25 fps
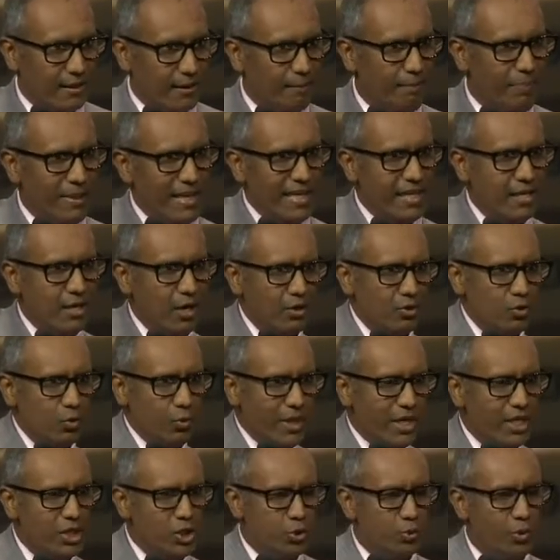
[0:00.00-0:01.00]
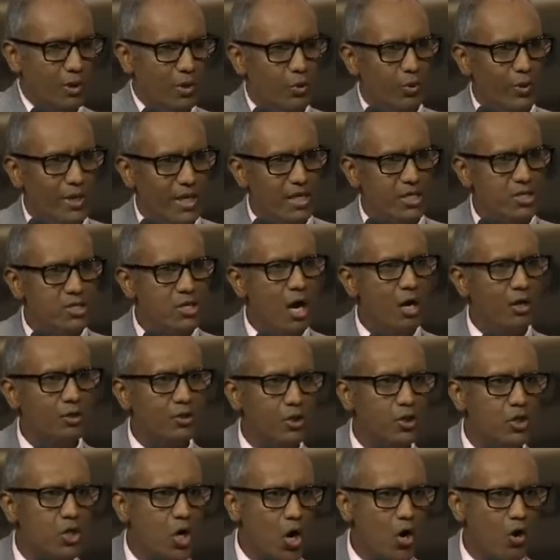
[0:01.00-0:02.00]
beyond which we will
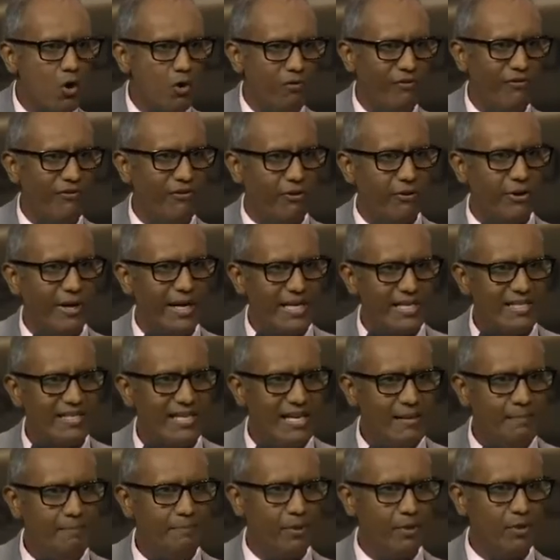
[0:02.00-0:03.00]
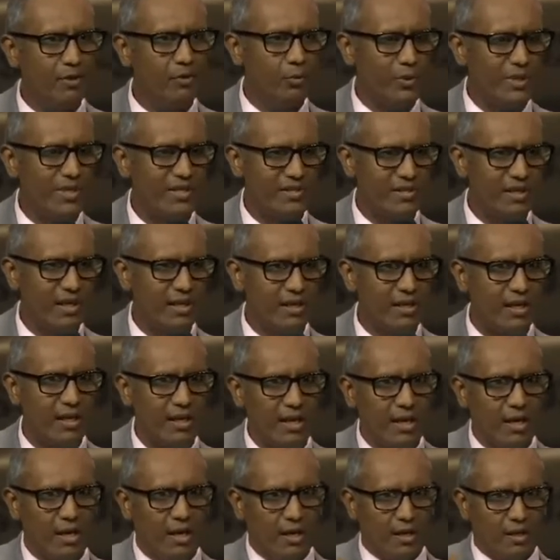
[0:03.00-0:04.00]
not go. For example, we say
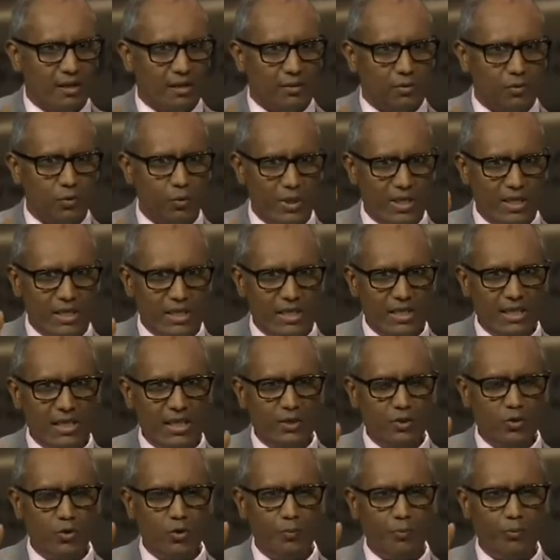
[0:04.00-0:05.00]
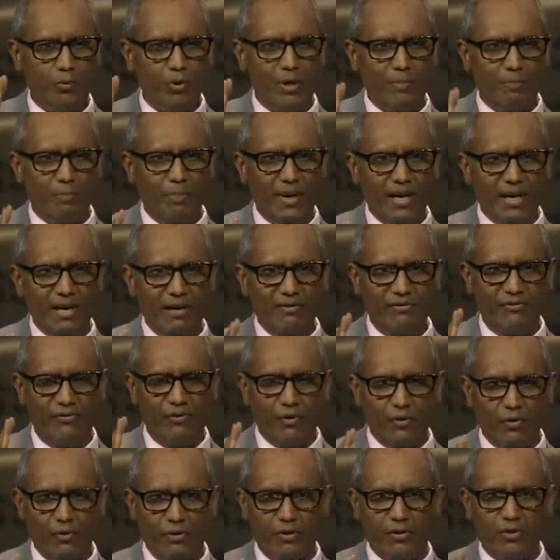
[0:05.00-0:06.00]
we need to prepare
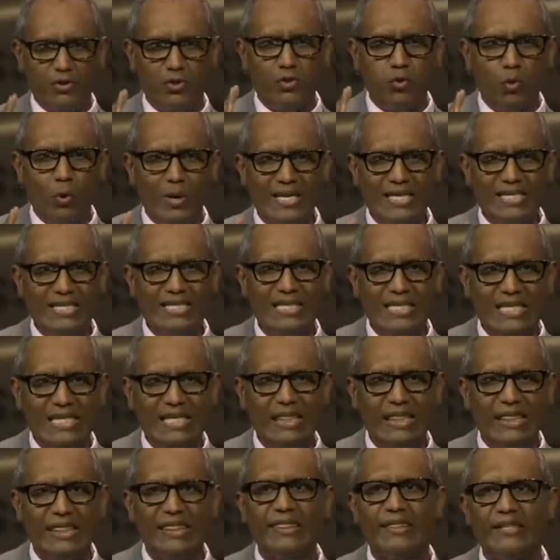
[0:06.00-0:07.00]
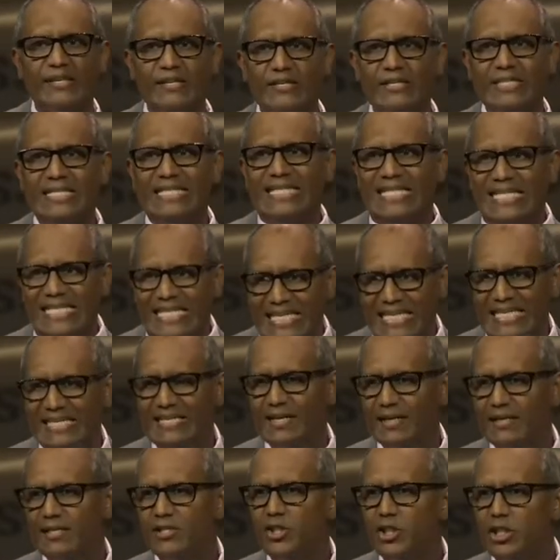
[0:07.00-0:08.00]
for the 2030
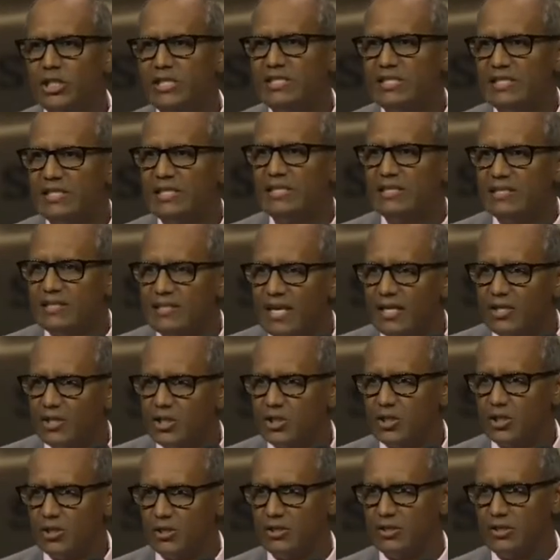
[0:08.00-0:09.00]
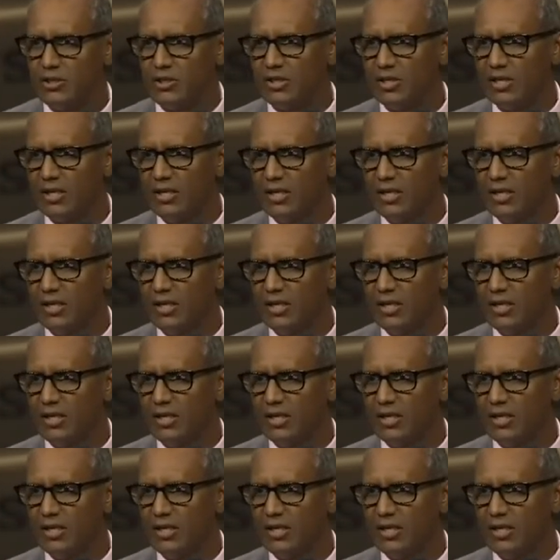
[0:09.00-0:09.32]
GC session.